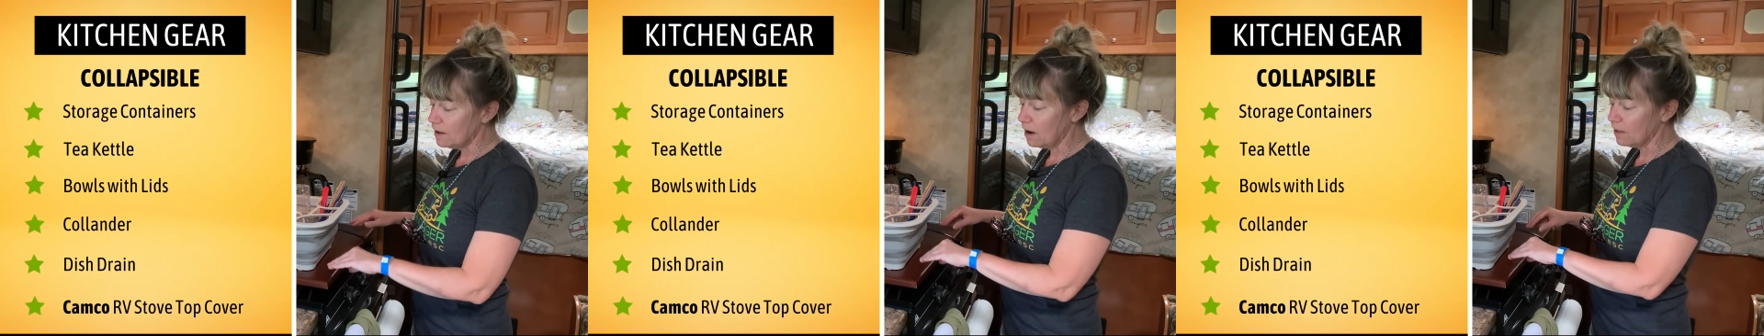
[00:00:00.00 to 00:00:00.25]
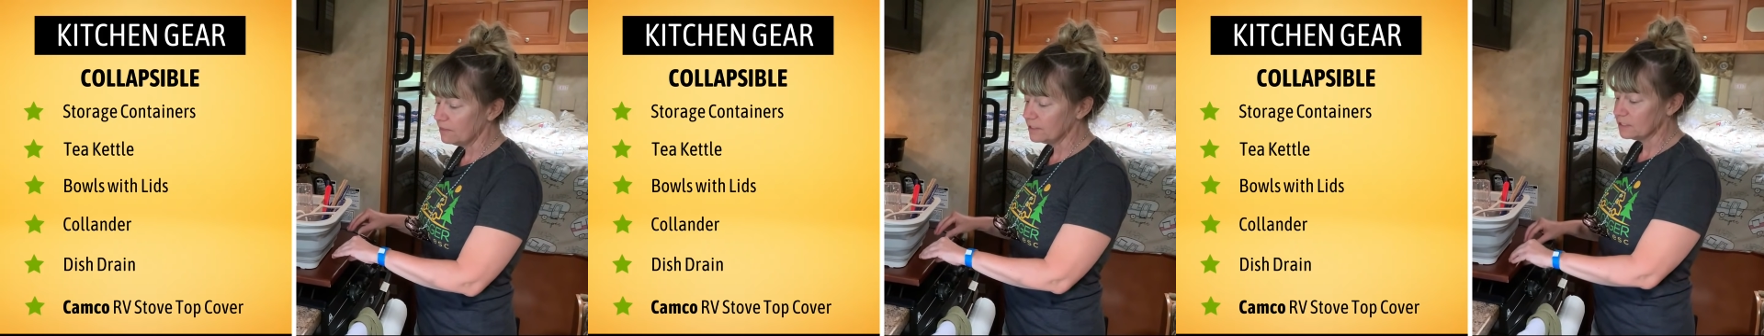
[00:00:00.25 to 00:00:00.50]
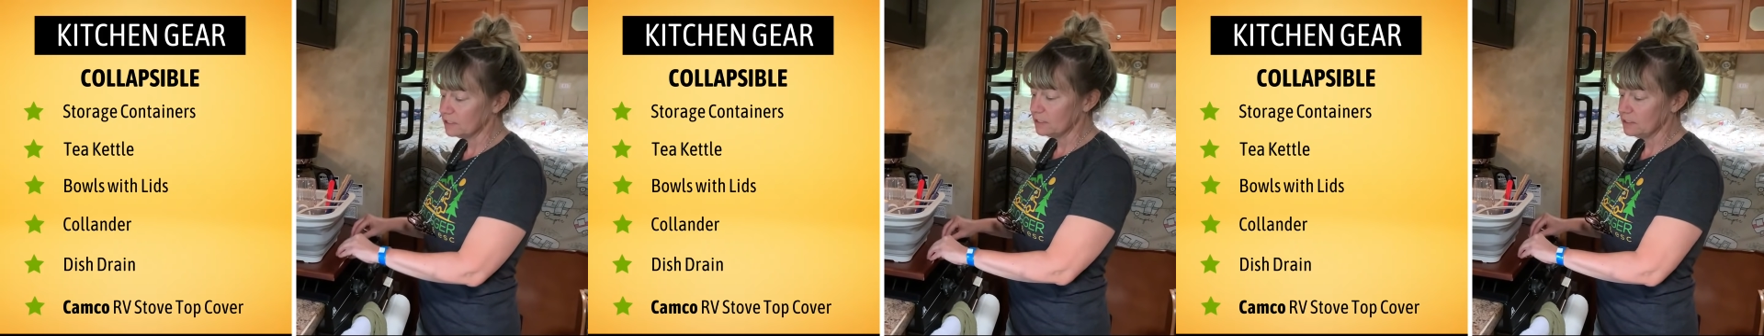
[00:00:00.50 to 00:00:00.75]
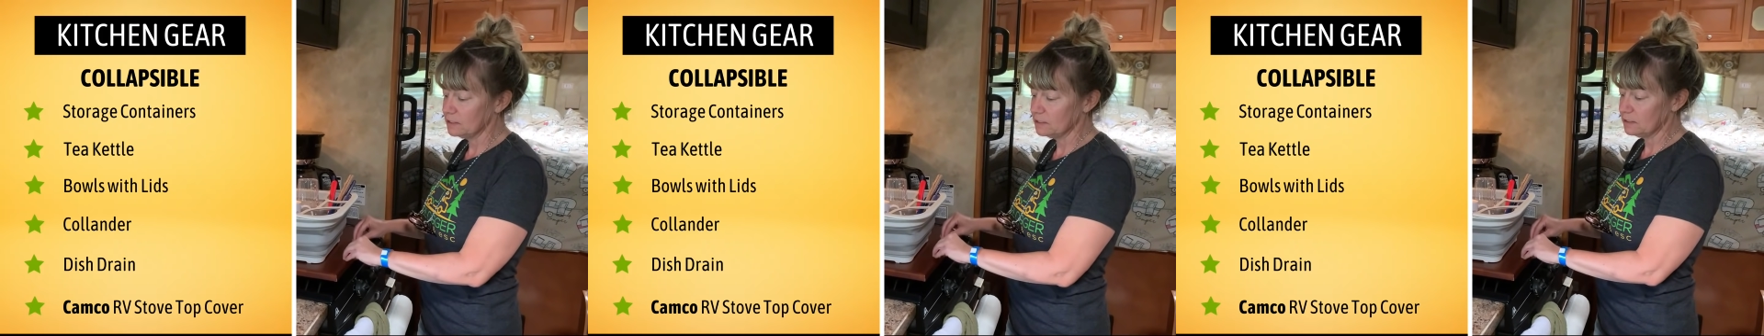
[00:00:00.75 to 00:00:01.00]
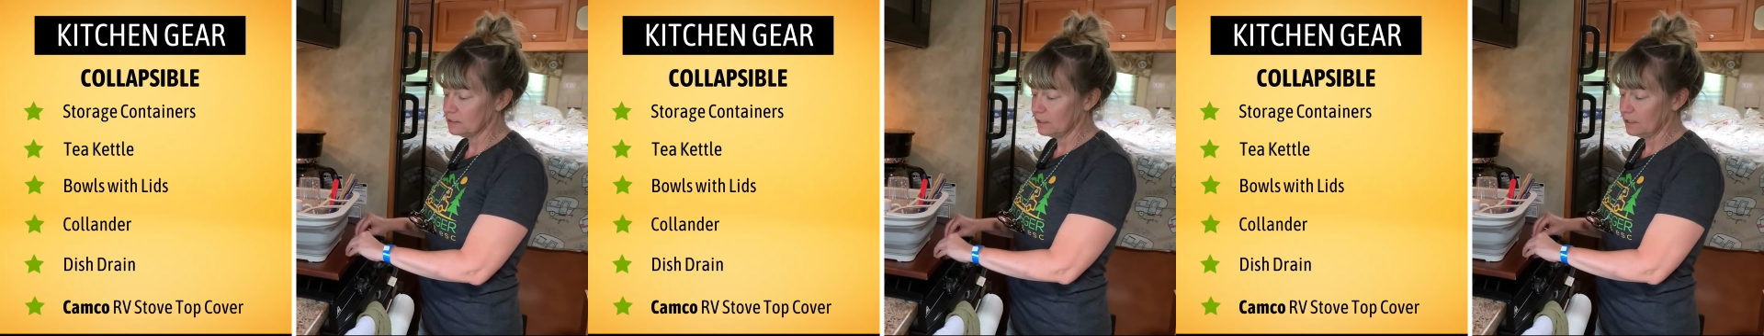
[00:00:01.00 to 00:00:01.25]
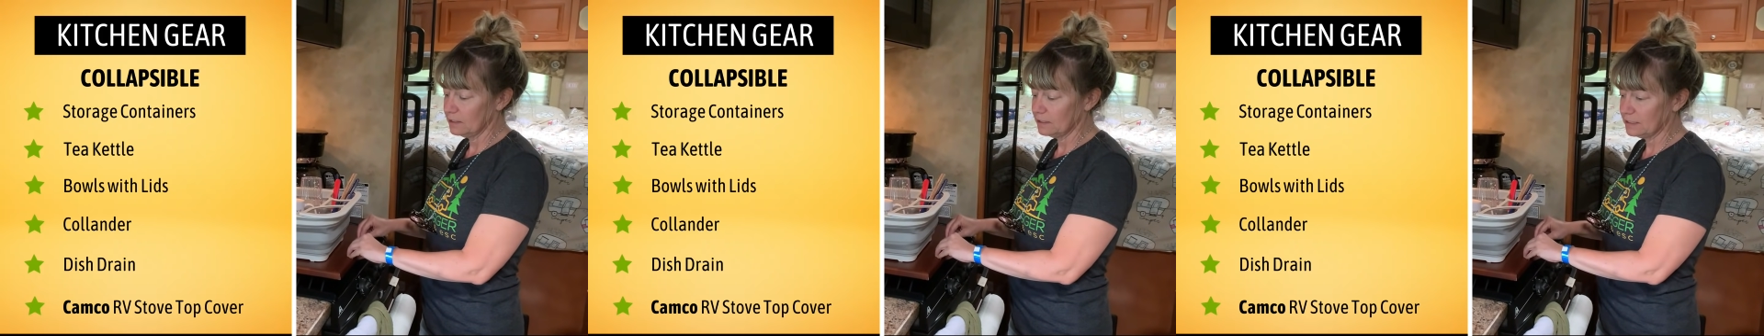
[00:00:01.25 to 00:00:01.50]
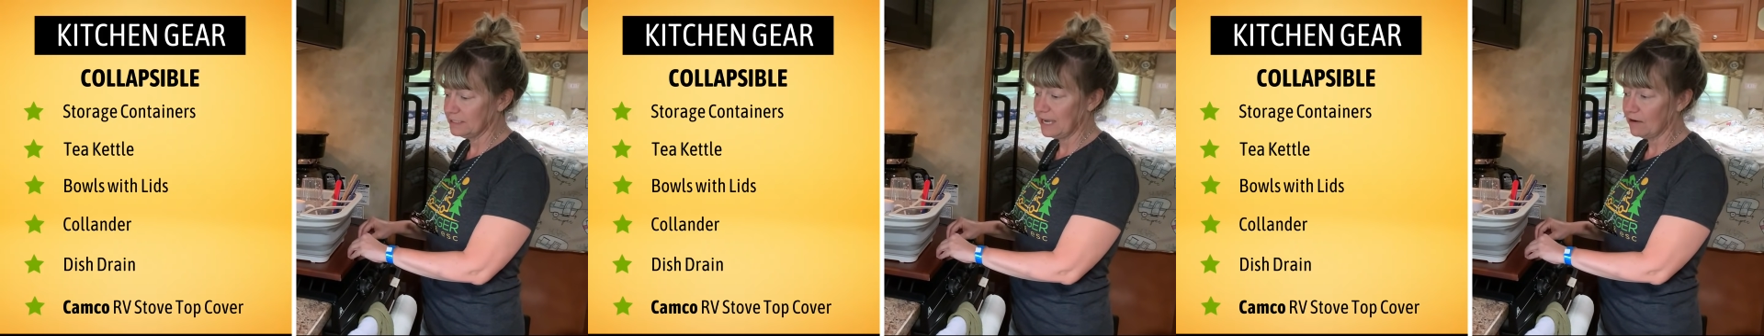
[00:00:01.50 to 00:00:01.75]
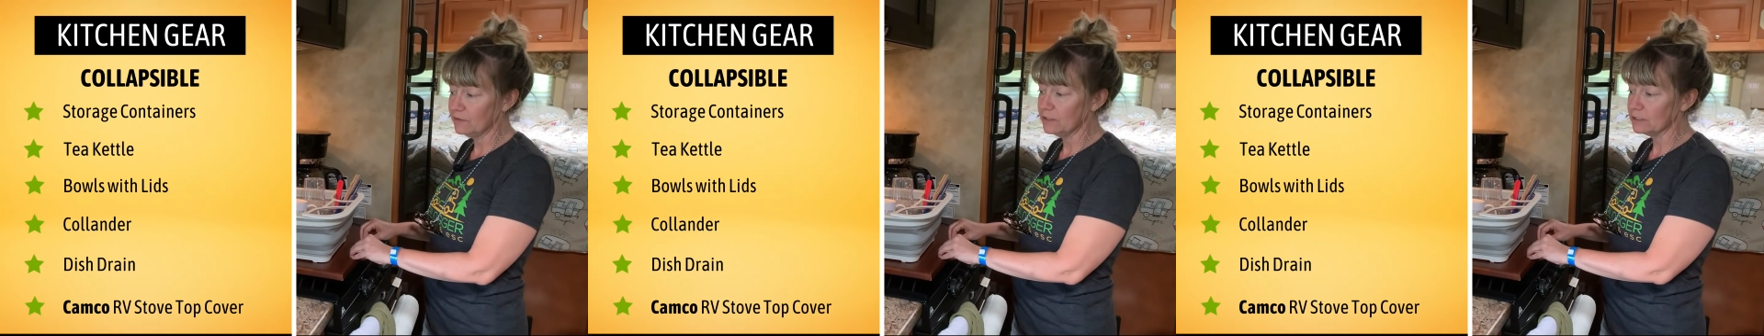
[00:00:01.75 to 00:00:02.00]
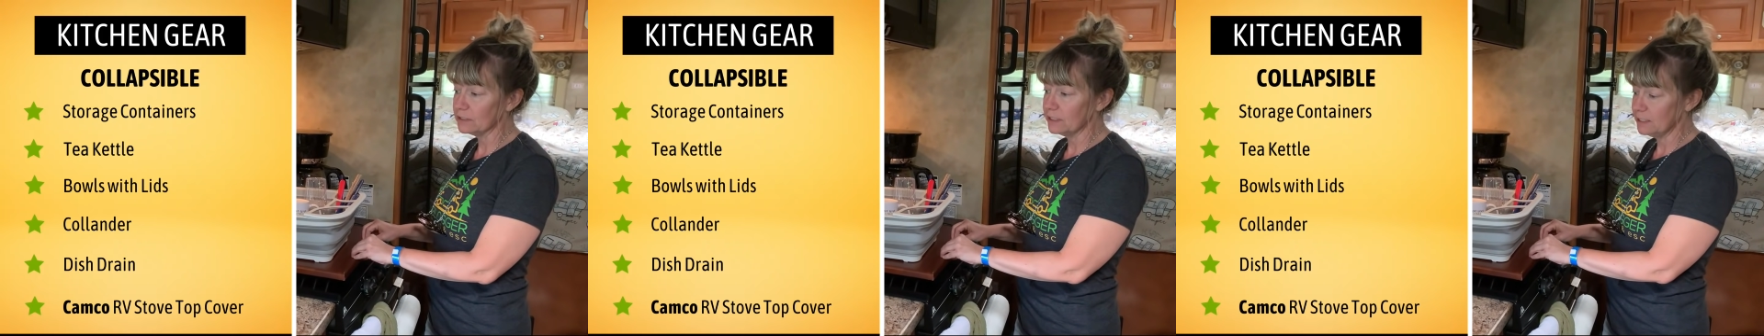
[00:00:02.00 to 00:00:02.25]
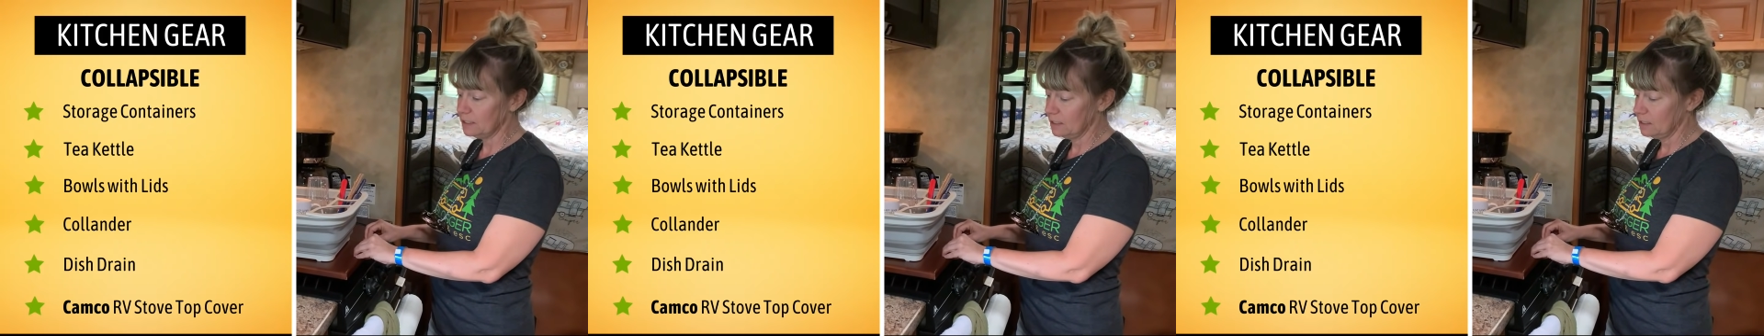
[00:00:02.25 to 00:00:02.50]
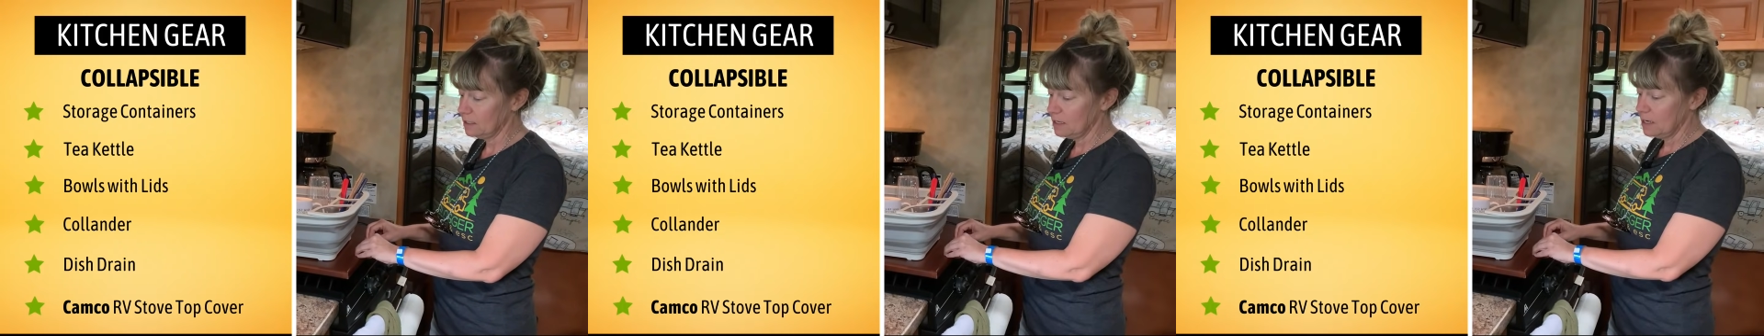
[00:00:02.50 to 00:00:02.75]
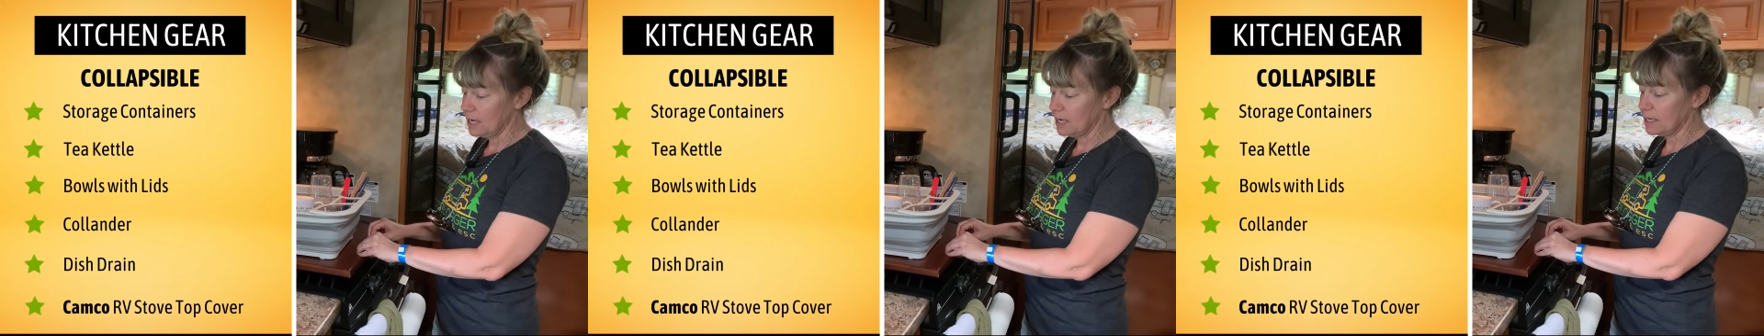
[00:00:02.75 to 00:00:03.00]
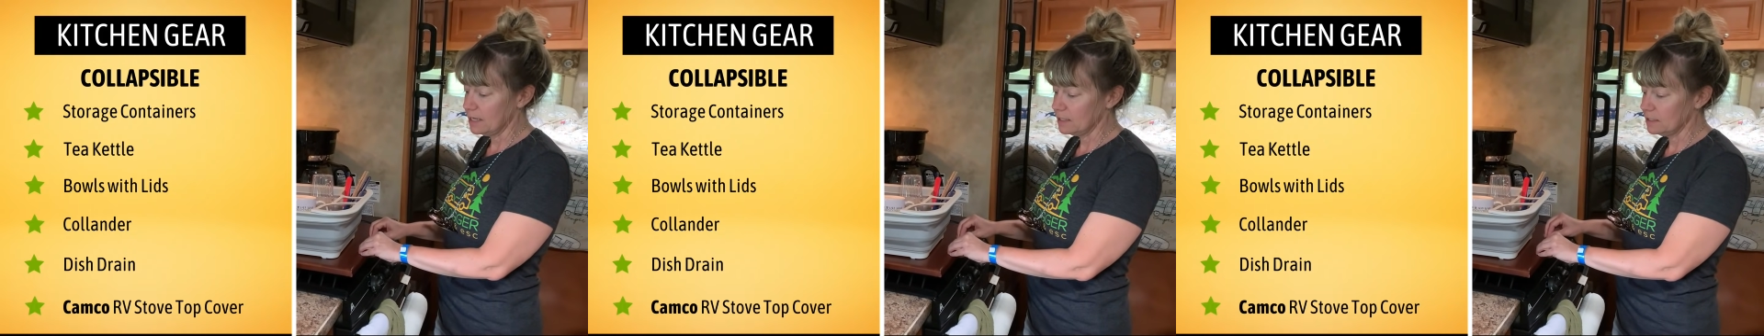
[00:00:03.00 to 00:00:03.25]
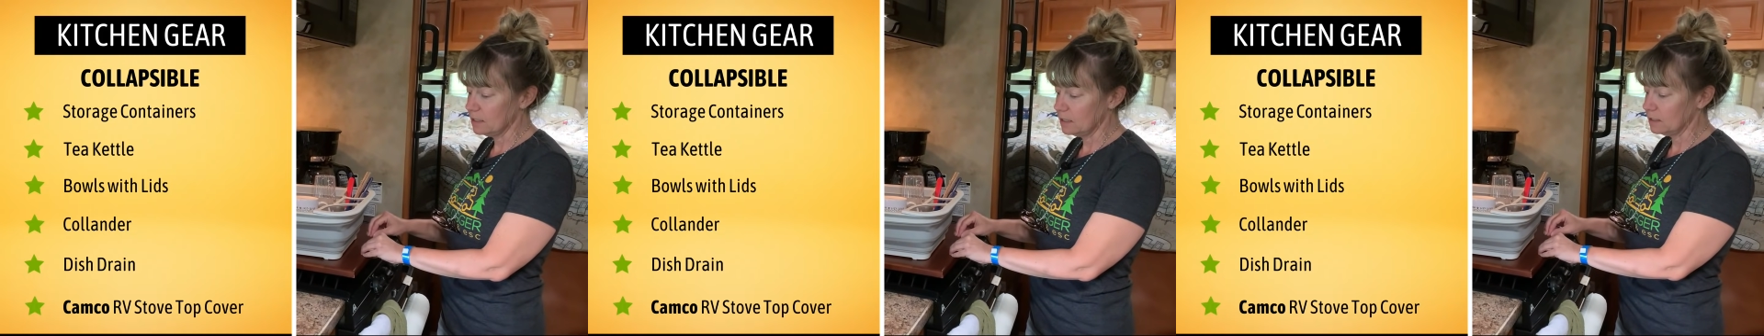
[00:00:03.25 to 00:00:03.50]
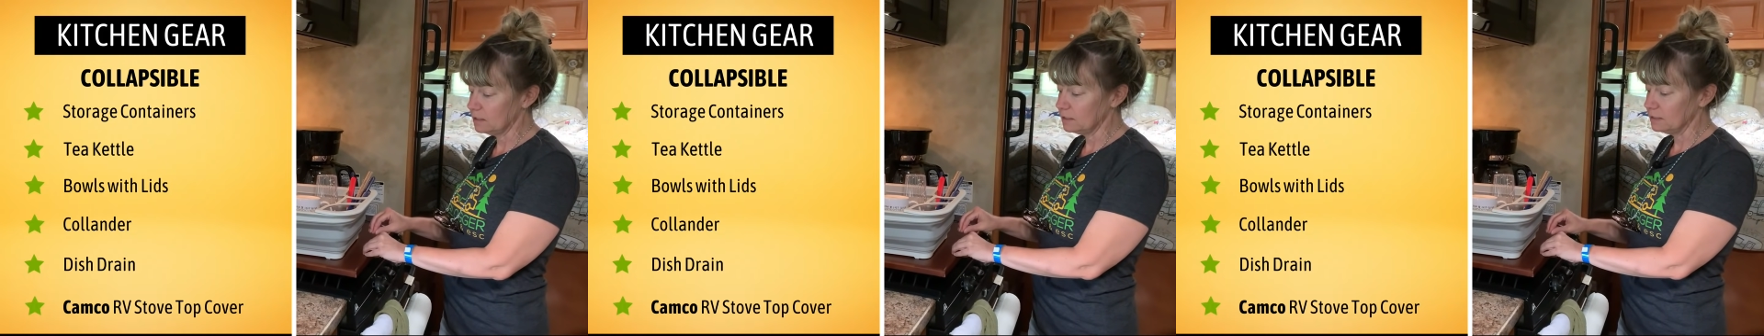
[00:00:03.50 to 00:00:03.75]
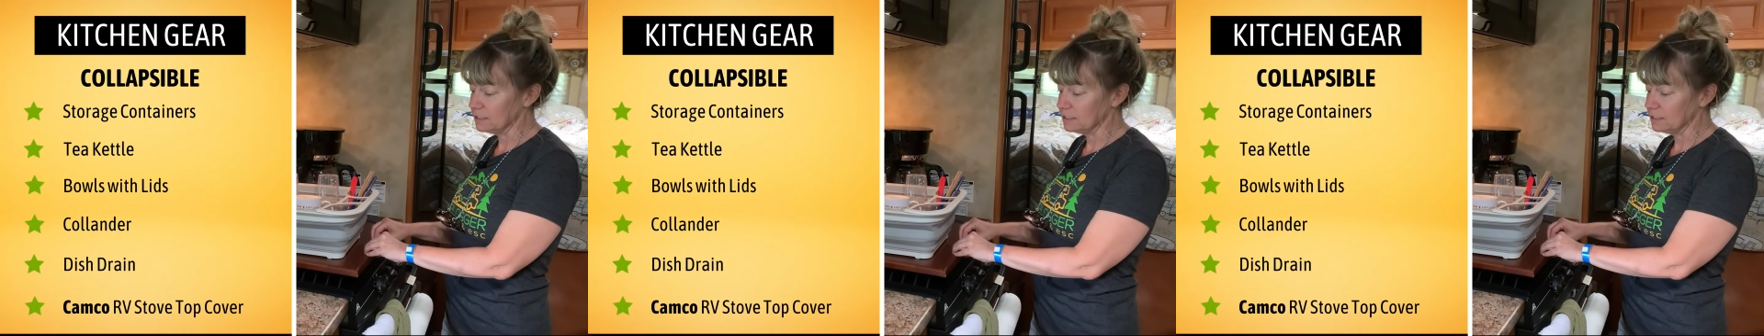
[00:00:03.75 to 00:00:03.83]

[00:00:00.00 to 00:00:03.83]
uh, this is definitely a uh,